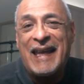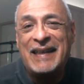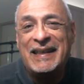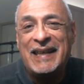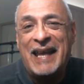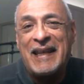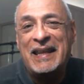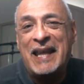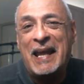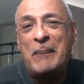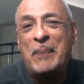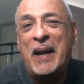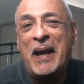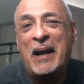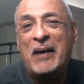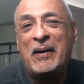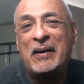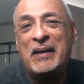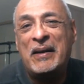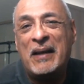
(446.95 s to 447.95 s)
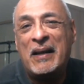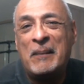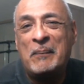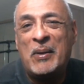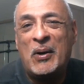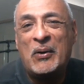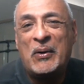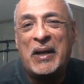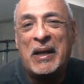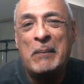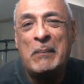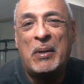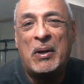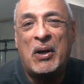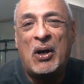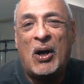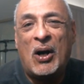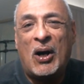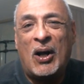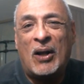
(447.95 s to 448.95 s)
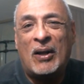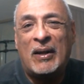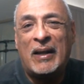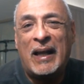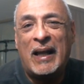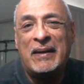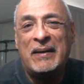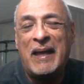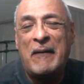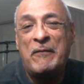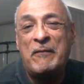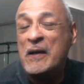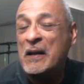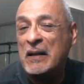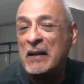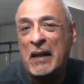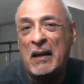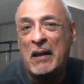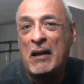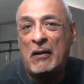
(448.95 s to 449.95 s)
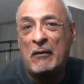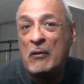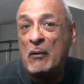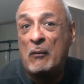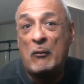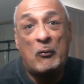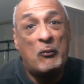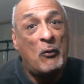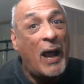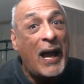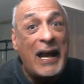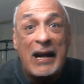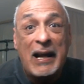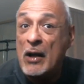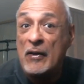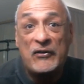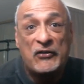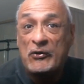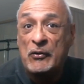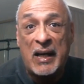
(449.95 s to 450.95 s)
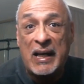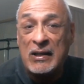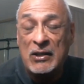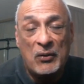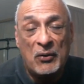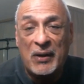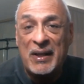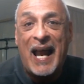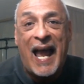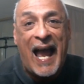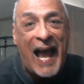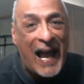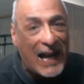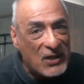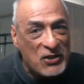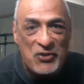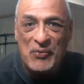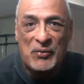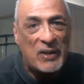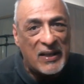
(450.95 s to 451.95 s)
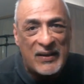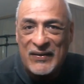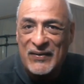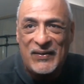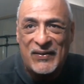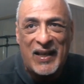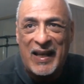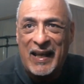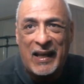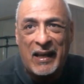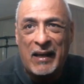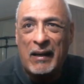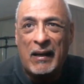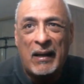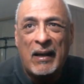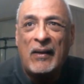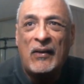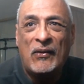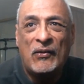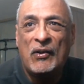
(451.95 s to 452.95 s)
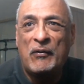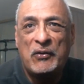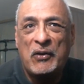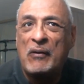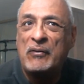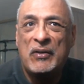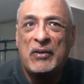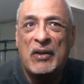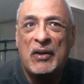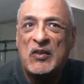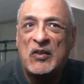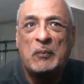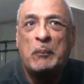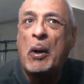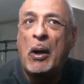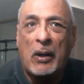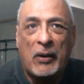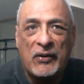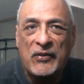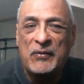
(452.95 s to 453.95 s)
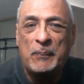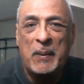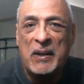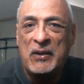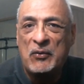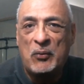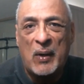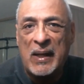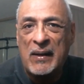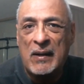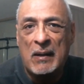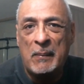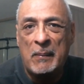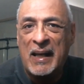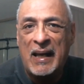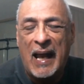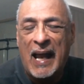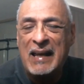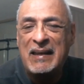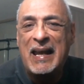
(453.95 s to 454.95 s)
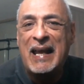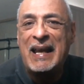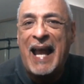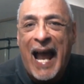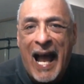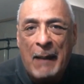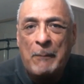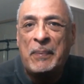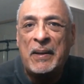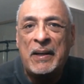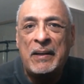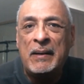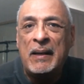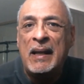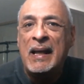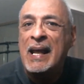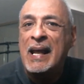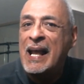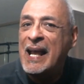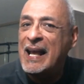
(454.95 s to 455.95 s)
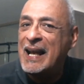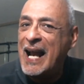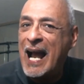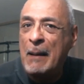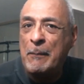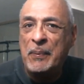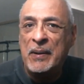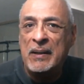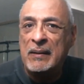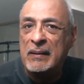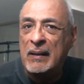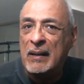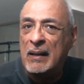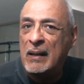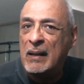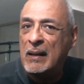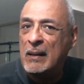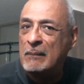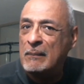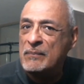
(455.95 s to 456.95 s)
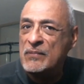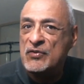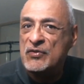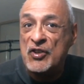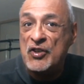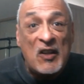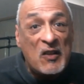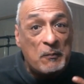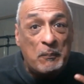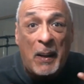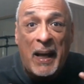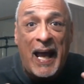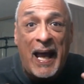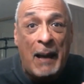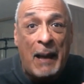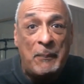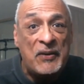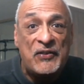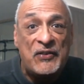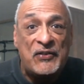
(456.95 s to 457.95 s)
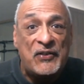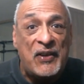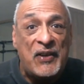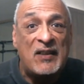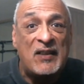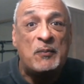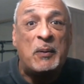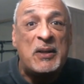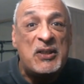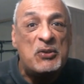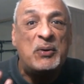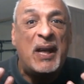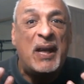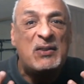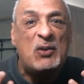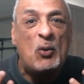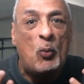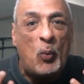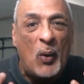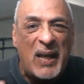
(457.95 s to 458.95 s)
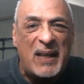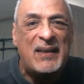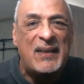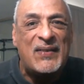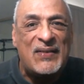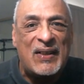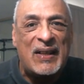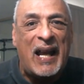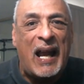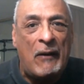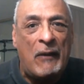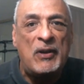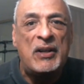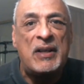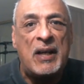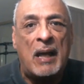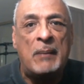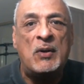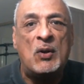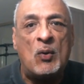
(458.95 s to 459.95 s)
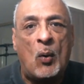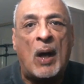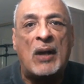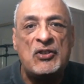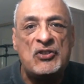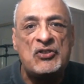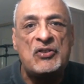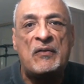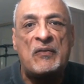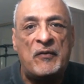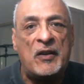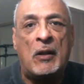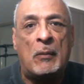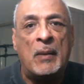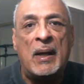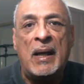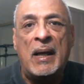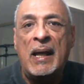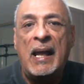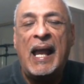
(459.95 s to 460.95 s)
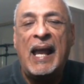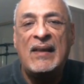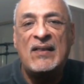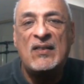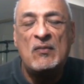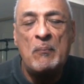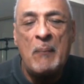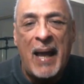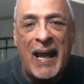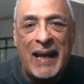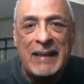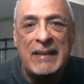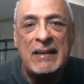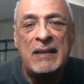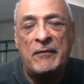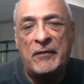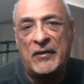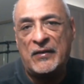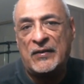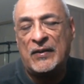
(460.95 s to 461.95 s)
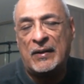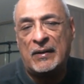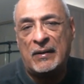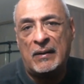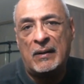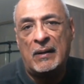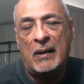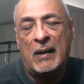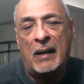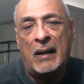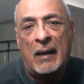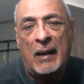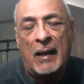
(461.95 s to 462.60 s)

And and they paired uh, Bogey and Bacall, and they fell in love right on screen. You can actually see the, the, the sparks between them. It, it, it happened. It happened uh, just by happenstance, but you get to witness it every time you watch the film. It's magnificent.